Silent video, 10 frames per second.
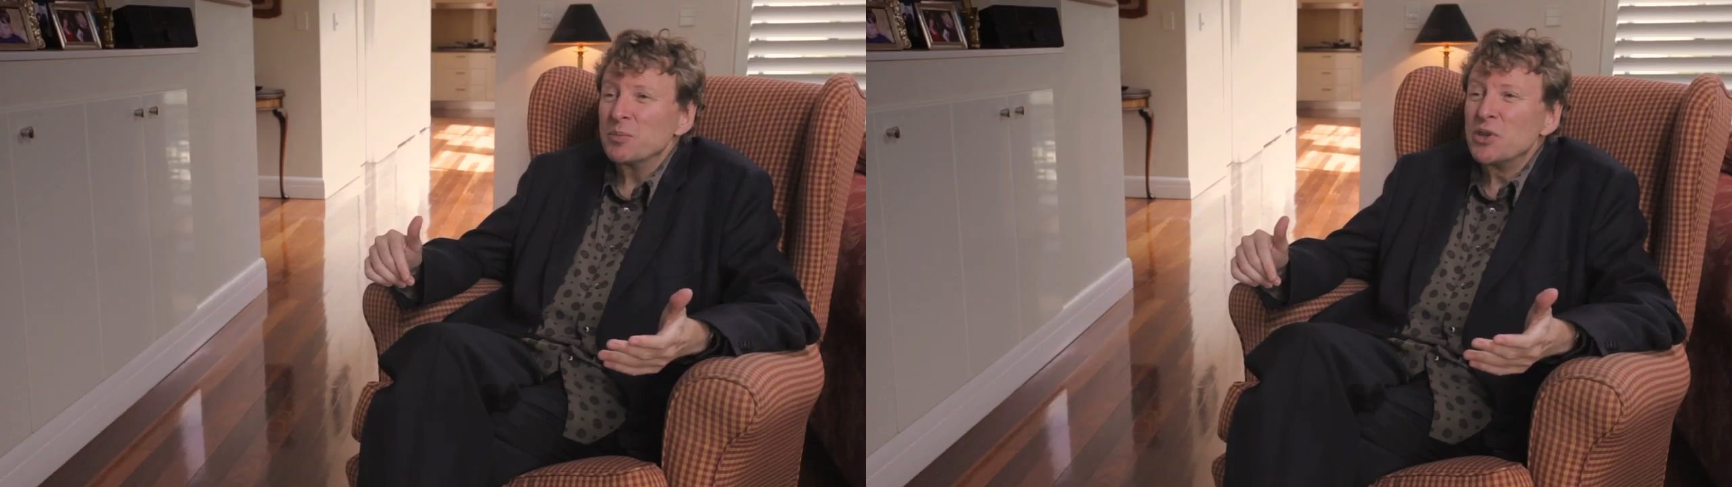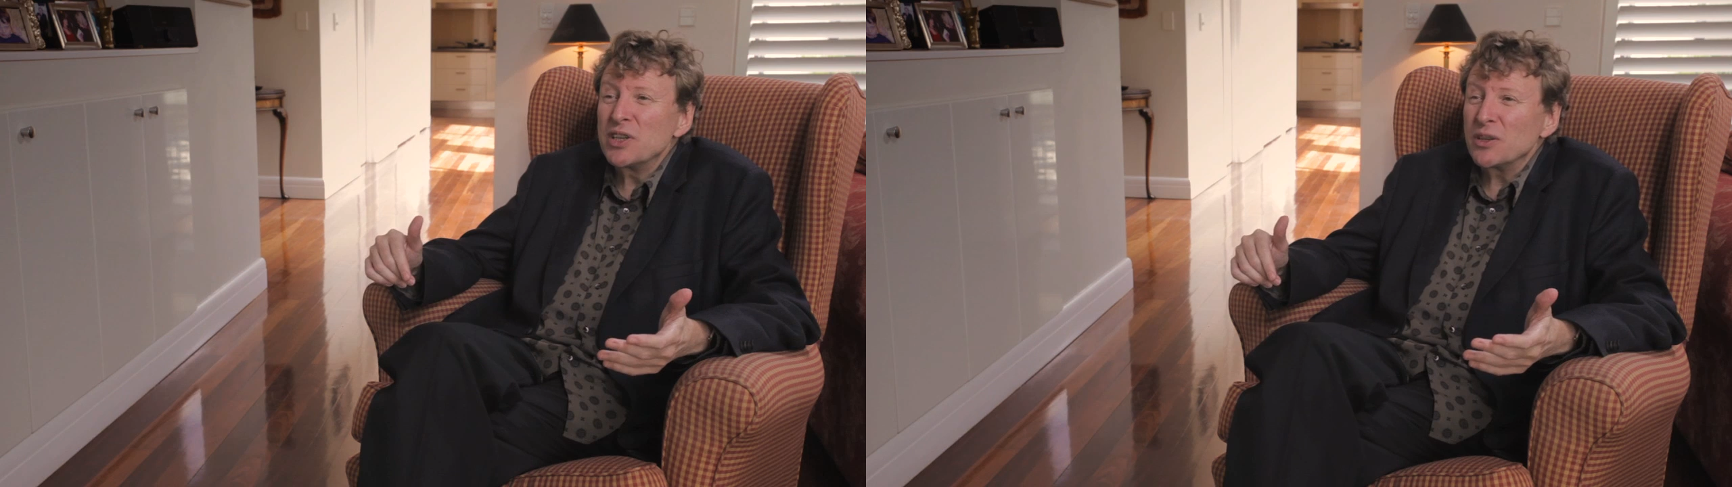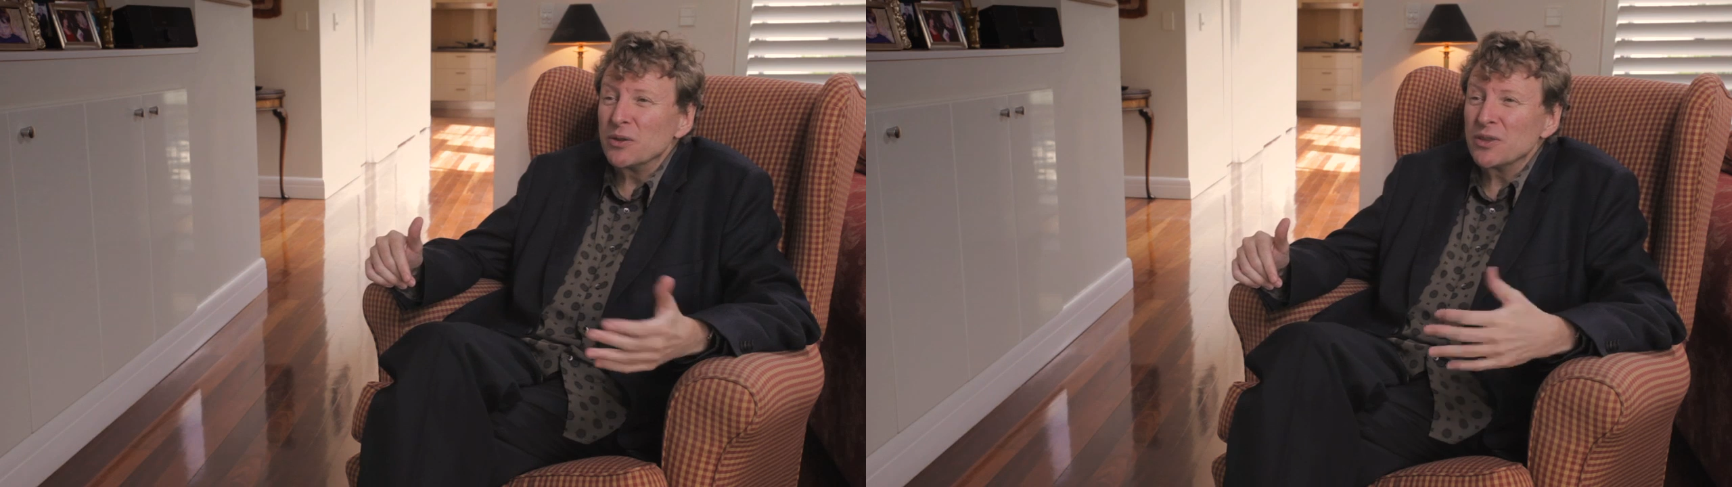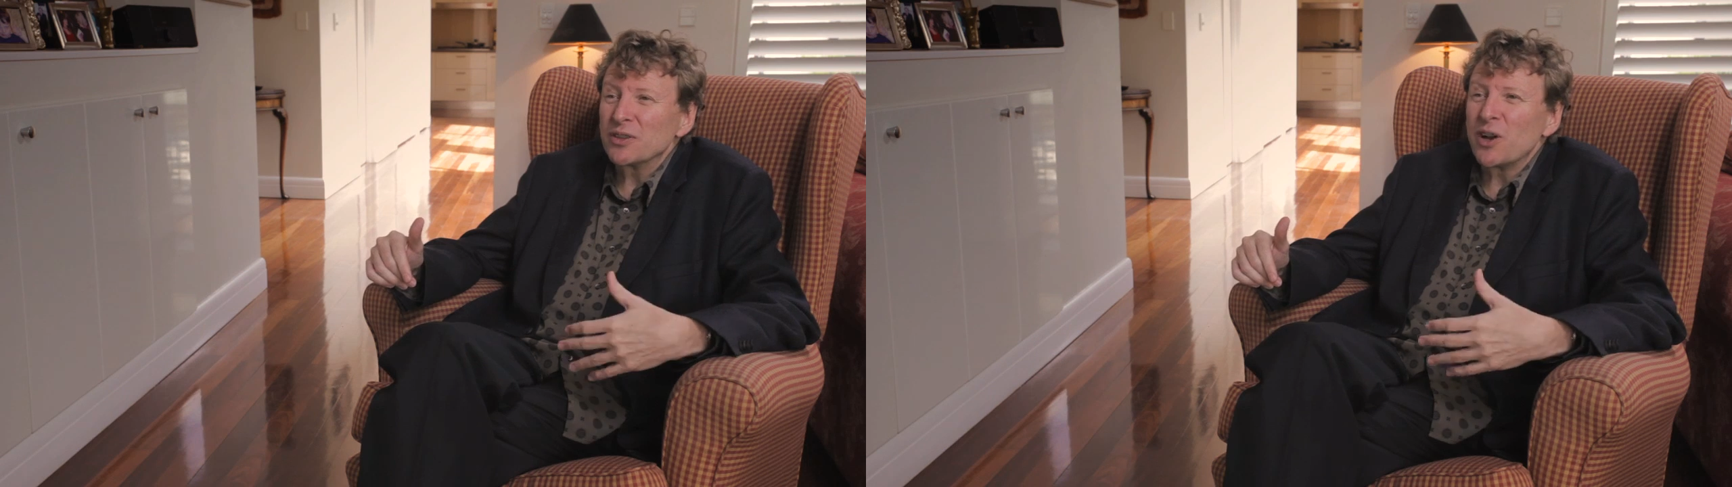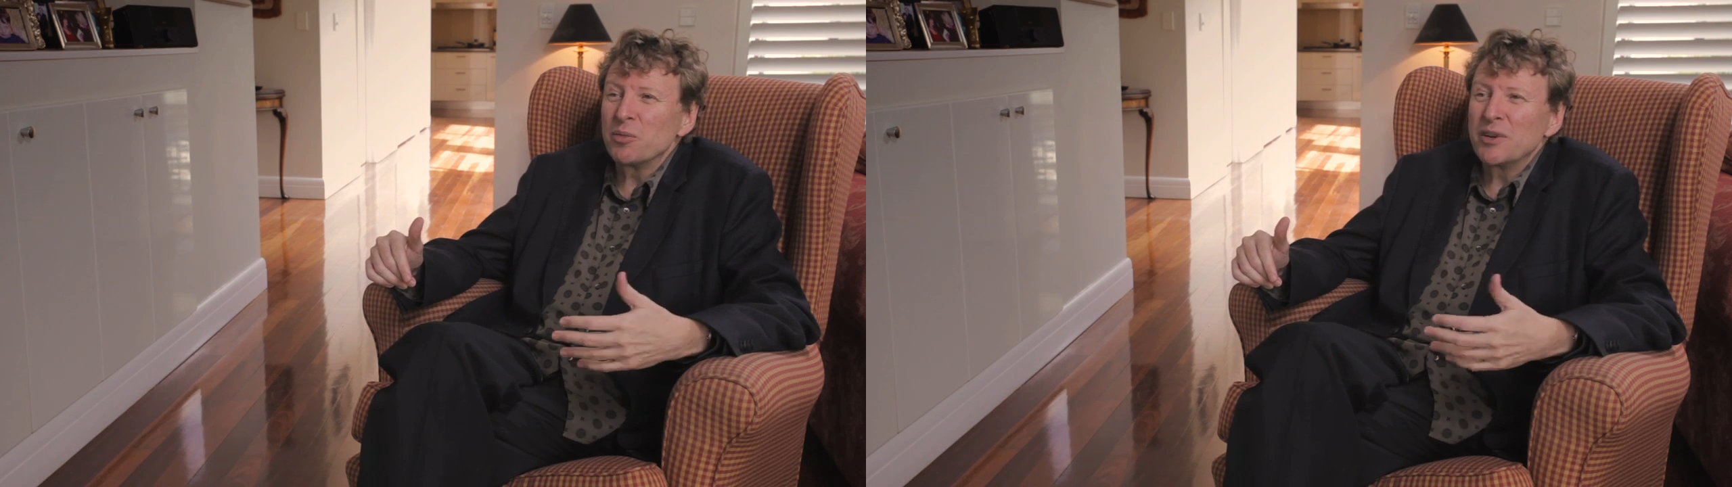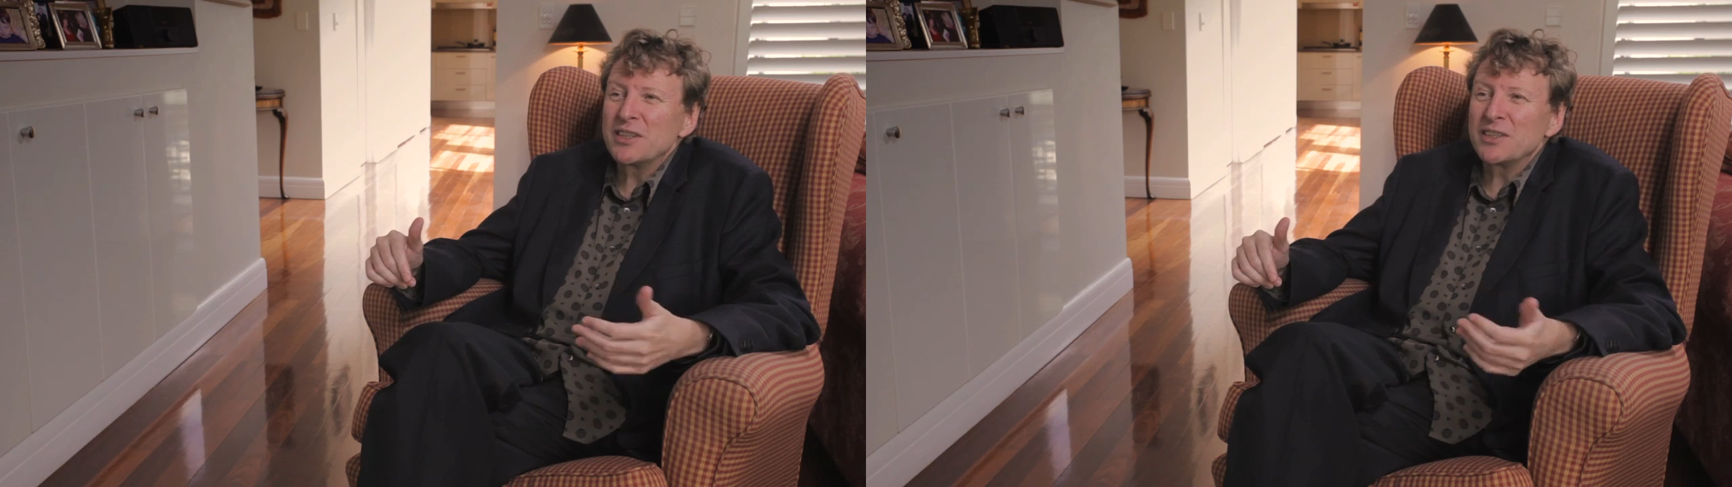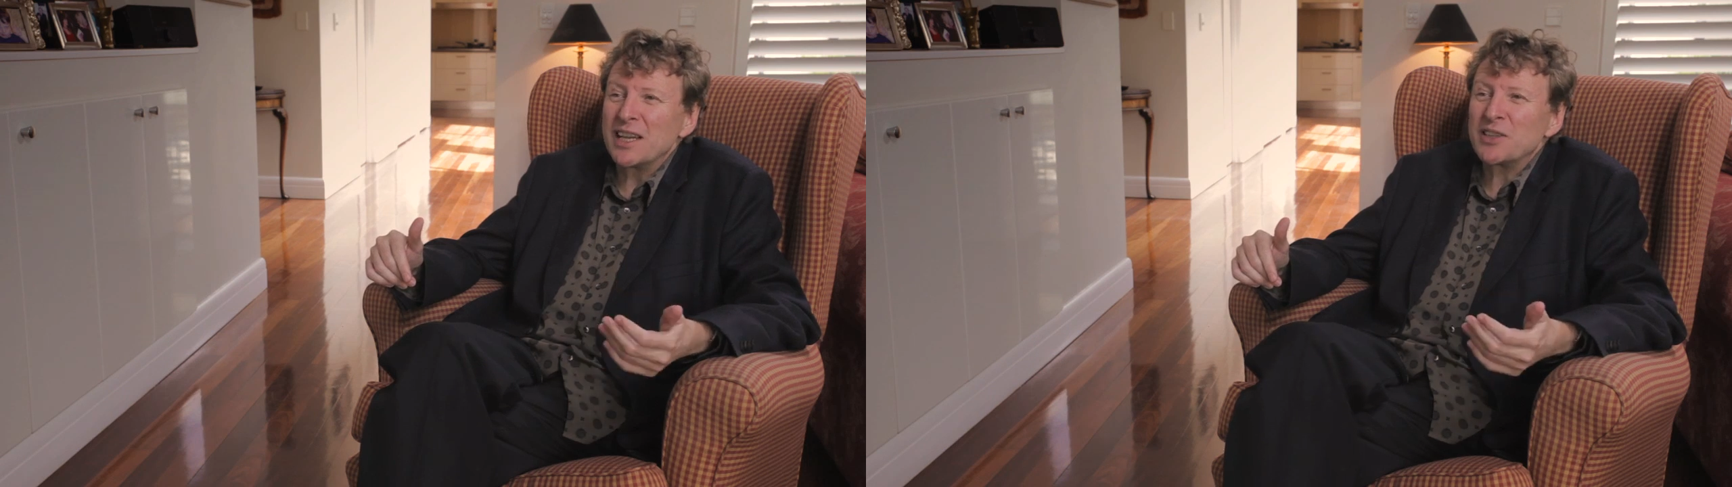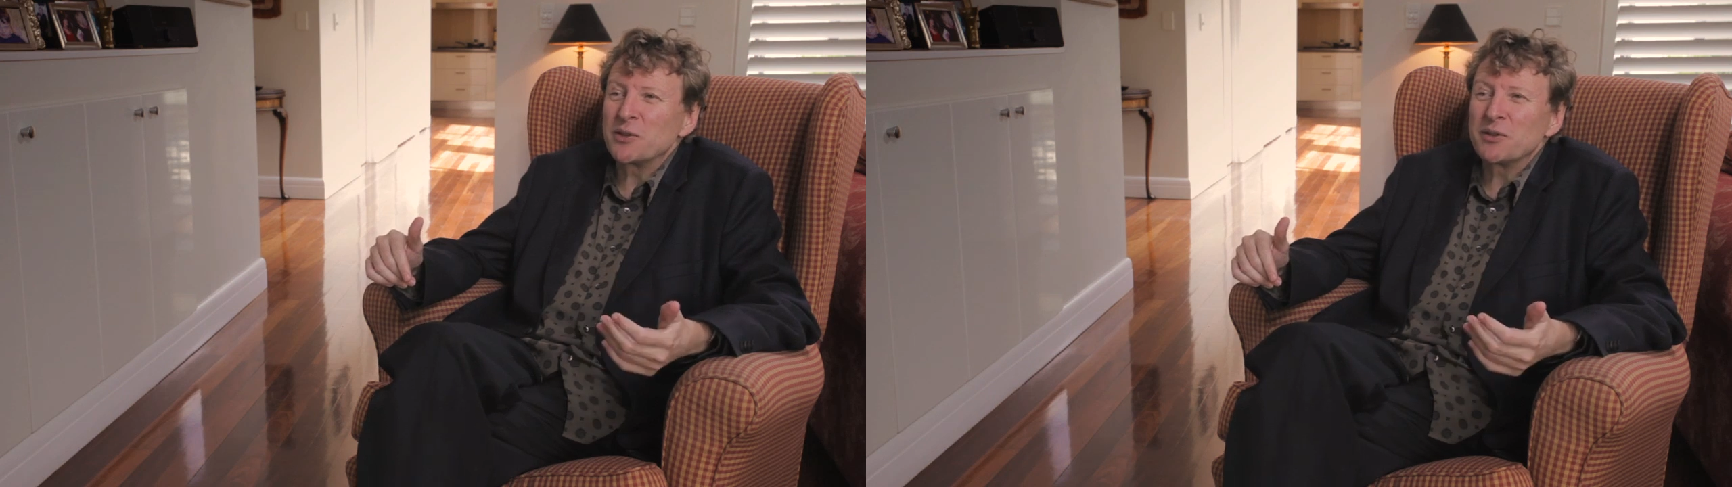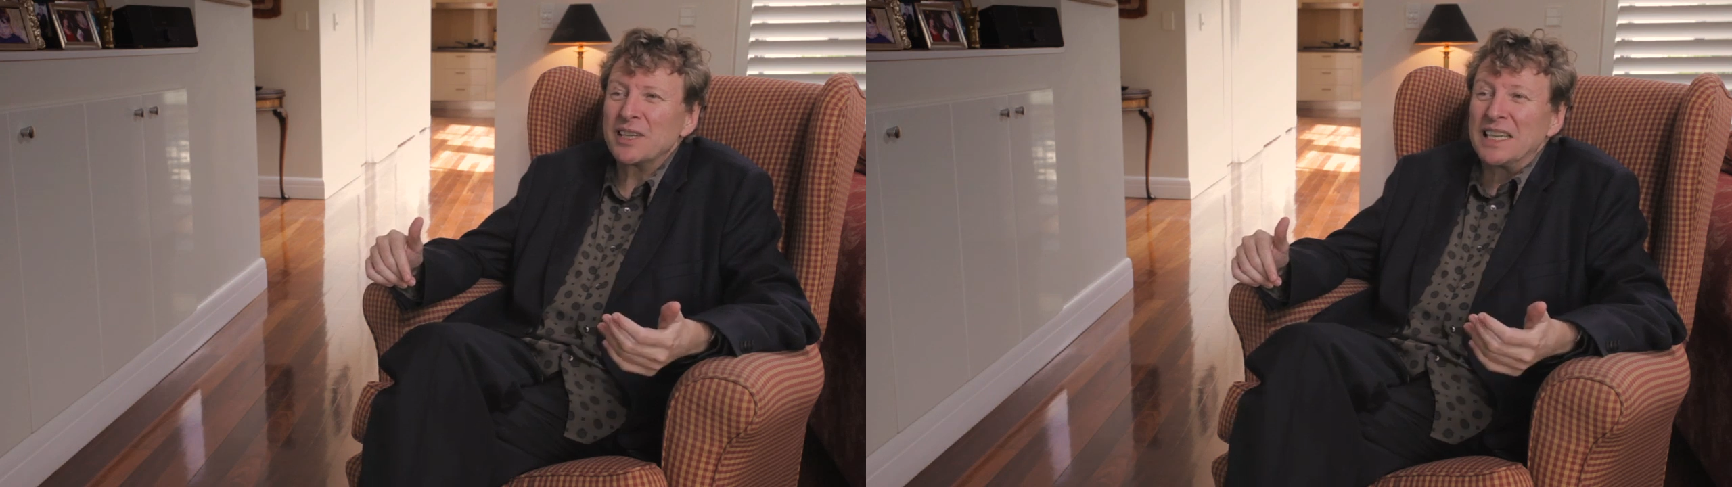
musicals and operettas and that sort of